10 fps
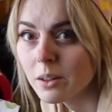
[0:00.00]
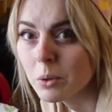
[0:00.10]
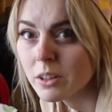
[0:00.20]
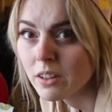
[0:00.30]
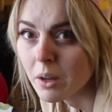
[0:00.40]

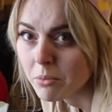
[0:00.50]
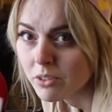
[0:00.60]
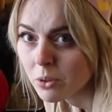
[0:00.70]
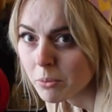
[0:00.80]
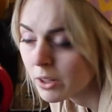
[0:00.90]
one type
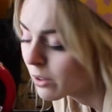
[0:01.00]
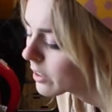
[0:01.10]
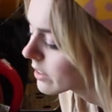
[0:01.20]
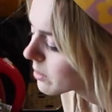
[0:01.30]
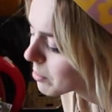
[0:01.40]
of tomato.
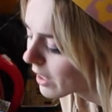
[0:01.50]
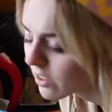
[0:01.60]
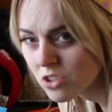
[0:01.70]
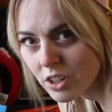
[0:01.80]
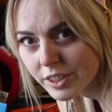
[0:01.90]
It's
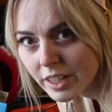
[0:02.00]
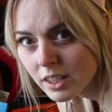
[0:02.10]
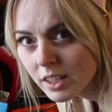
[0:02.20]
black cherry.